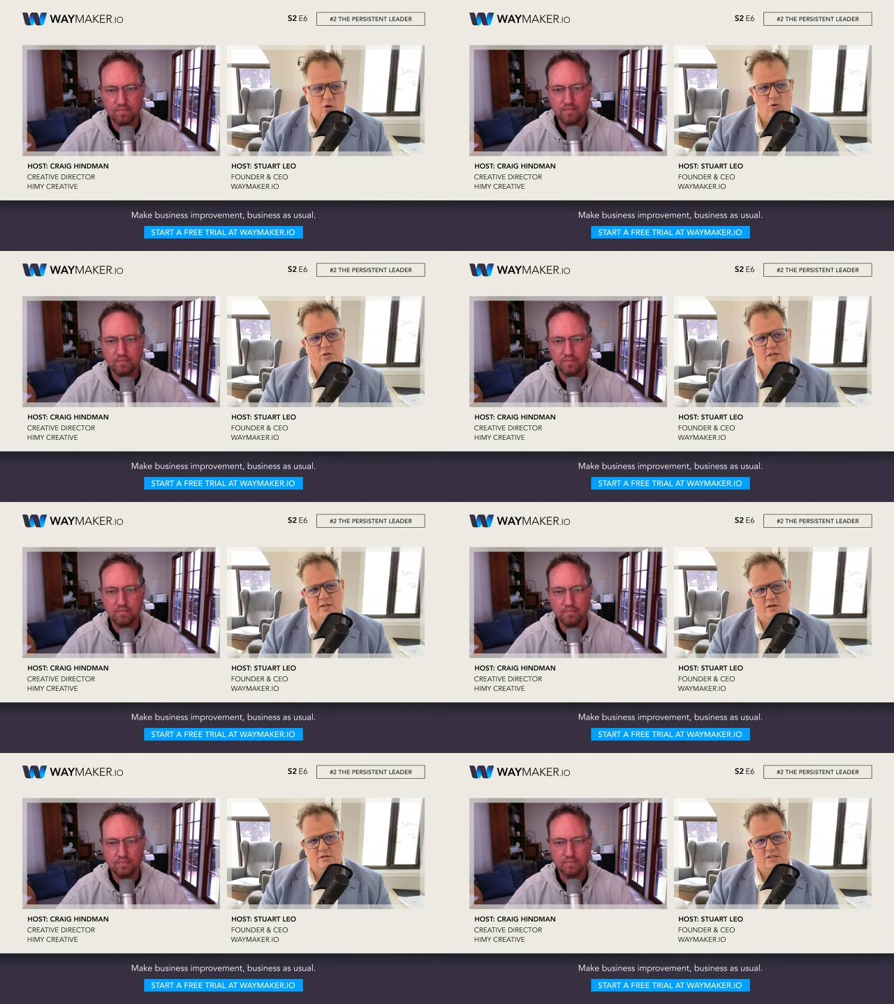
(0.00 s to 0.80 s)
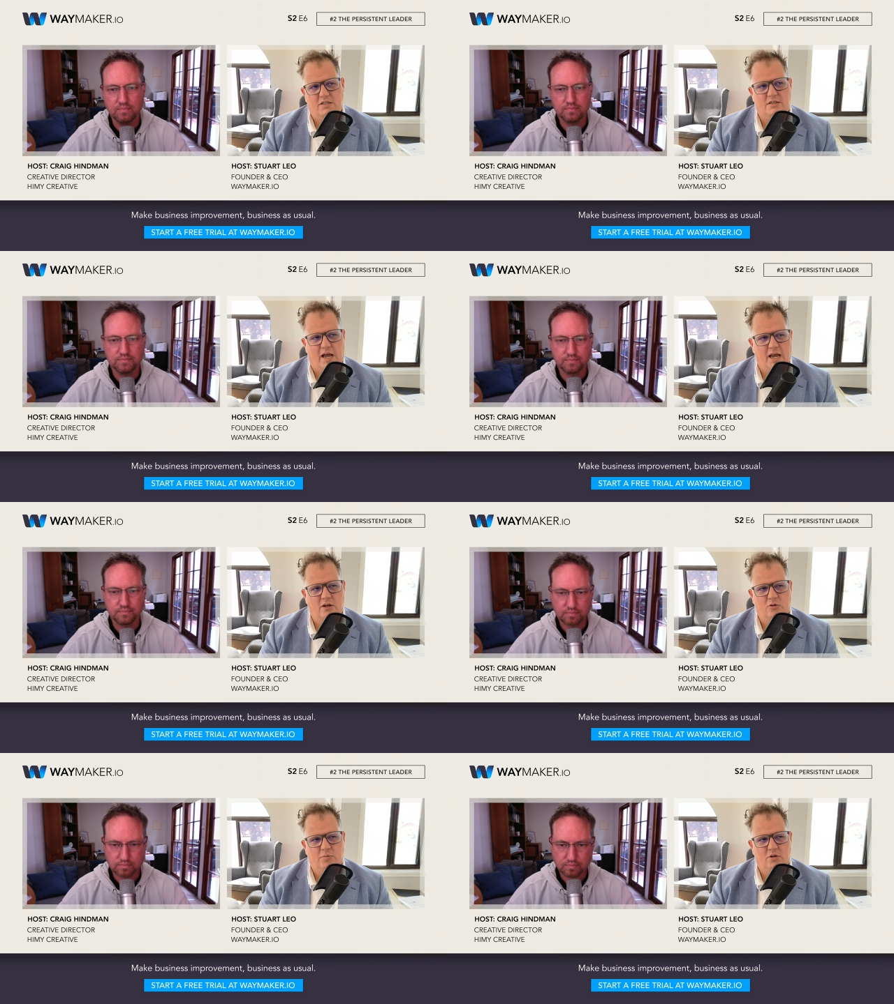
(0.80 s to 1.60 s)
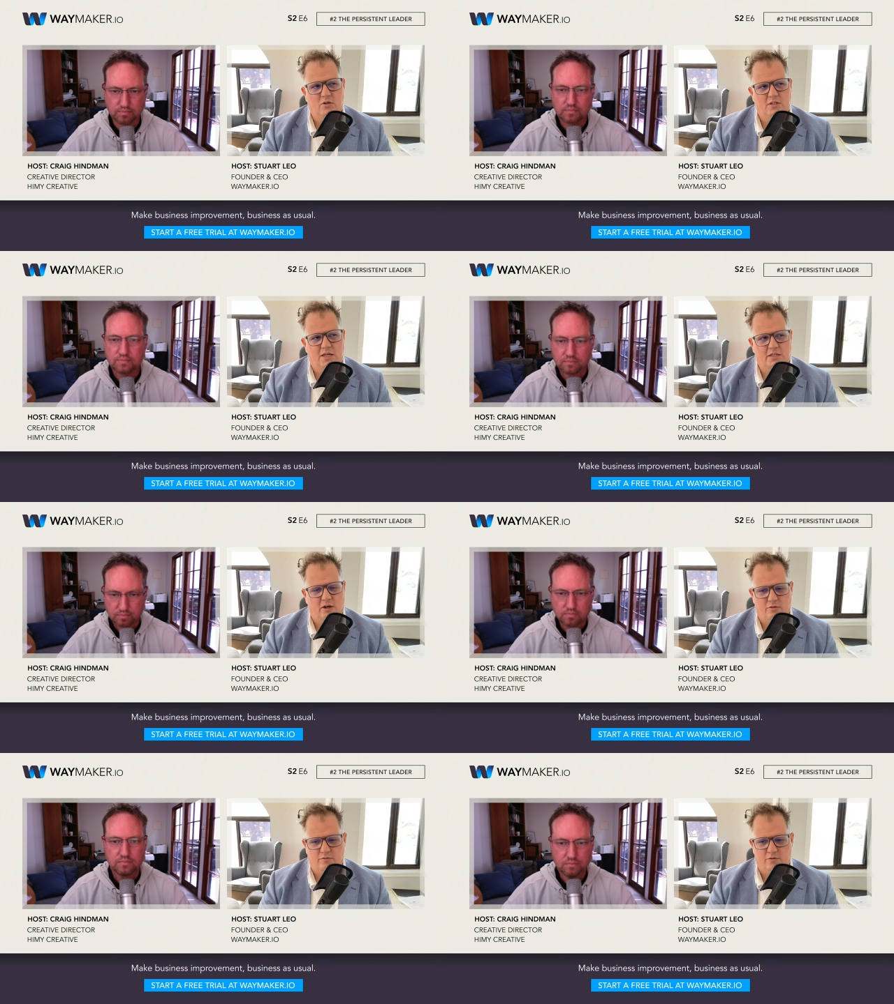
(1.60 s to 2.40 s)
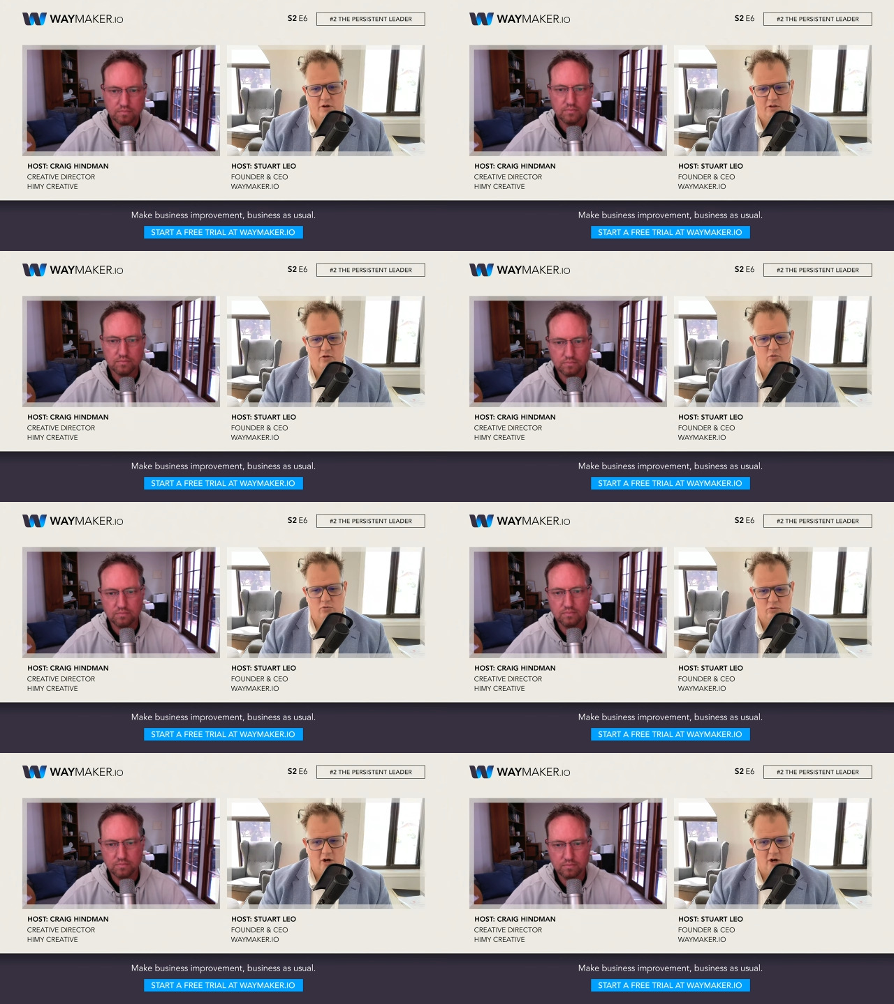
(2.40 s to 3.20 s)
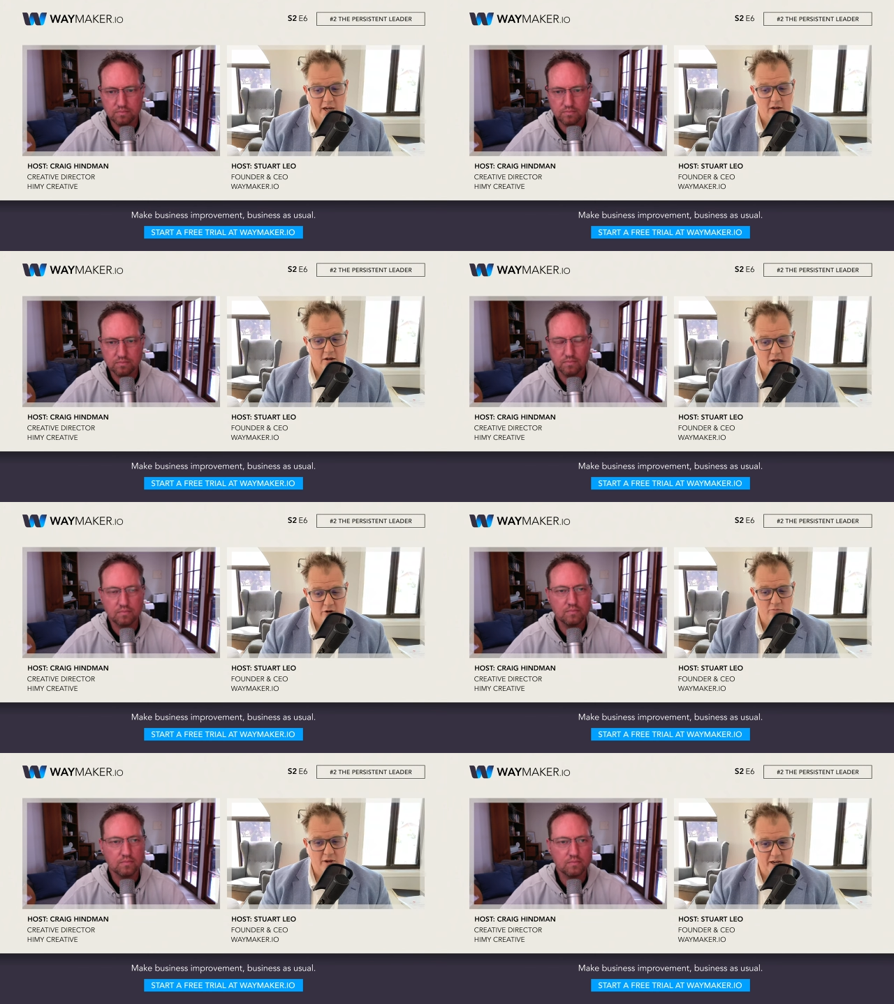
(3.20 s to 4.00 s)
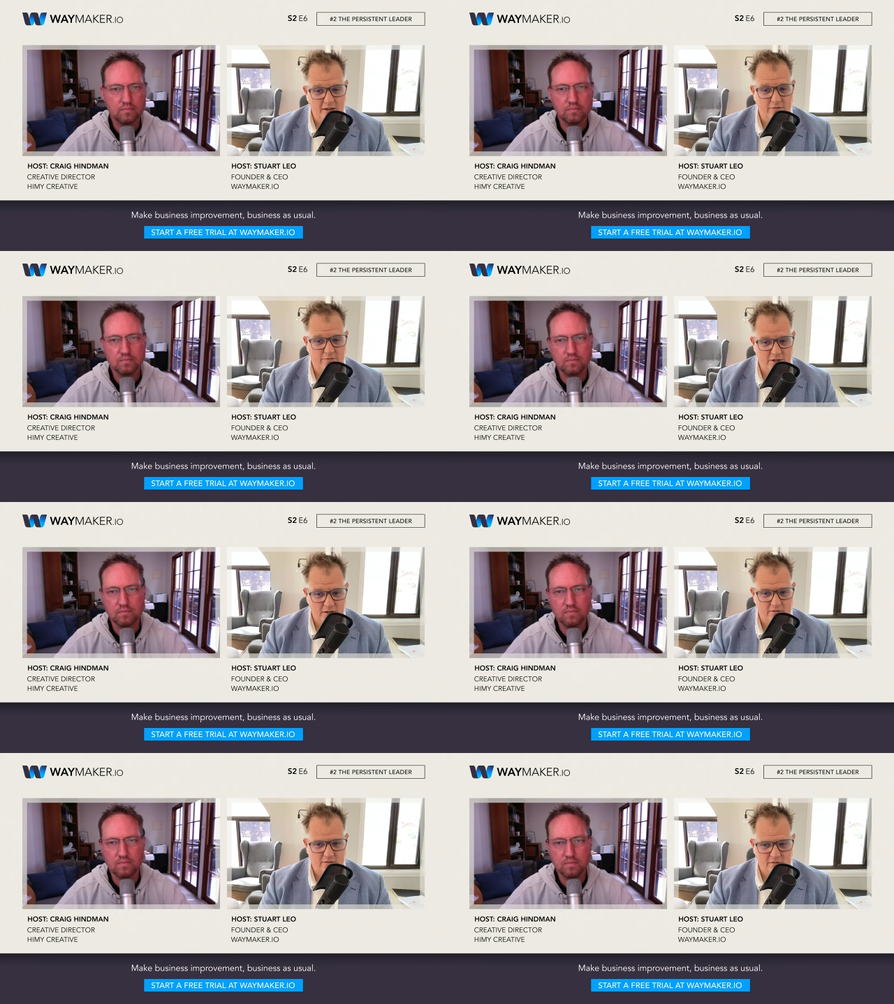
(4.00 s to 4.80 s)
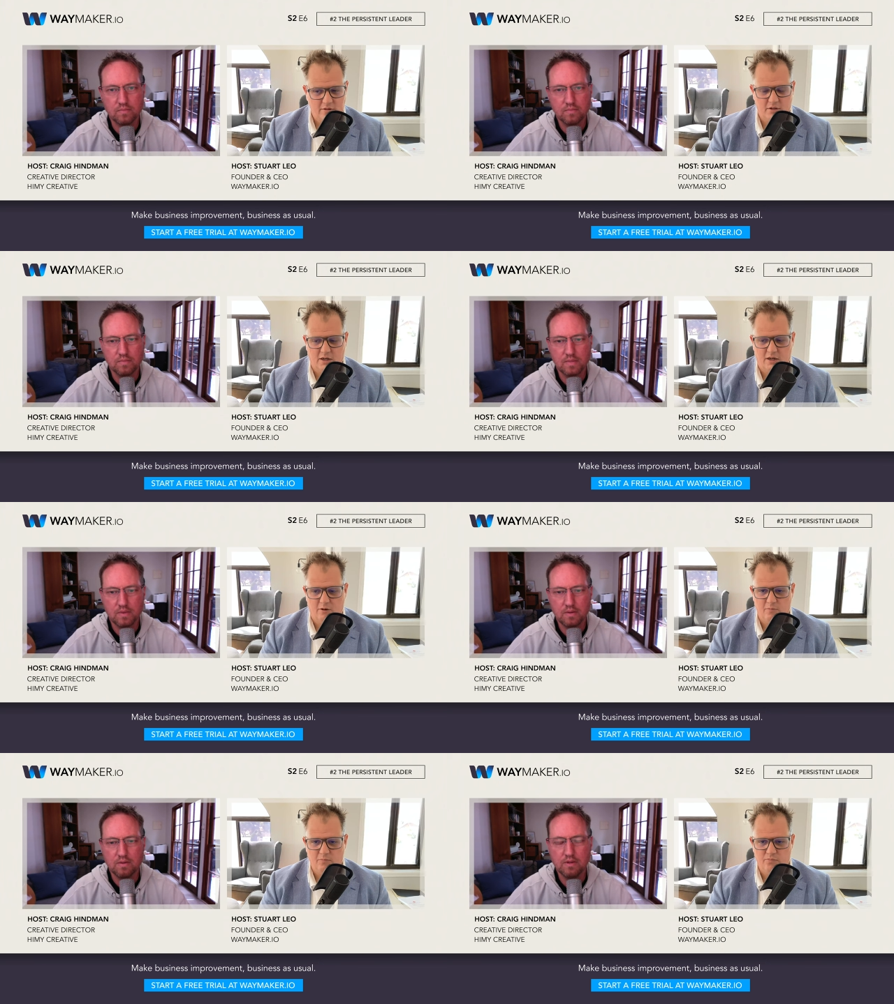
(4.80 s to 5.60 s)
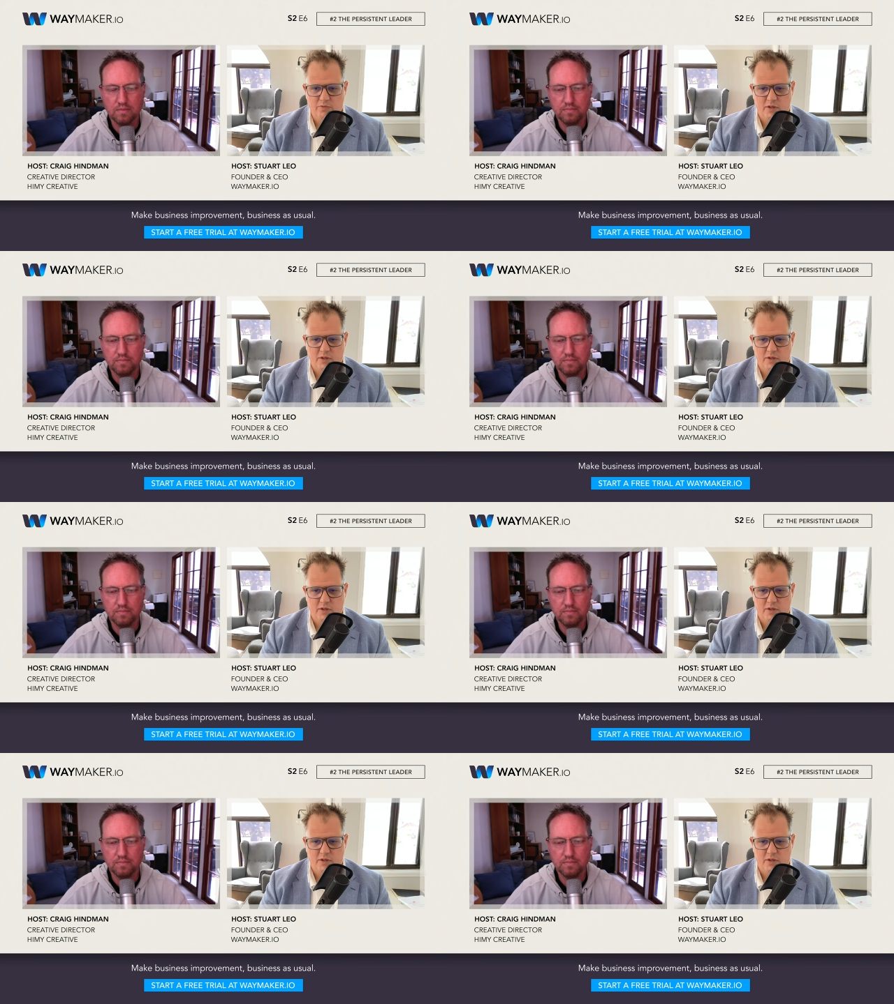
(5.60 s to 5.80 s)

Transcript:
Speaker 1: or they don't scale because they don't find the right kind of market fit um,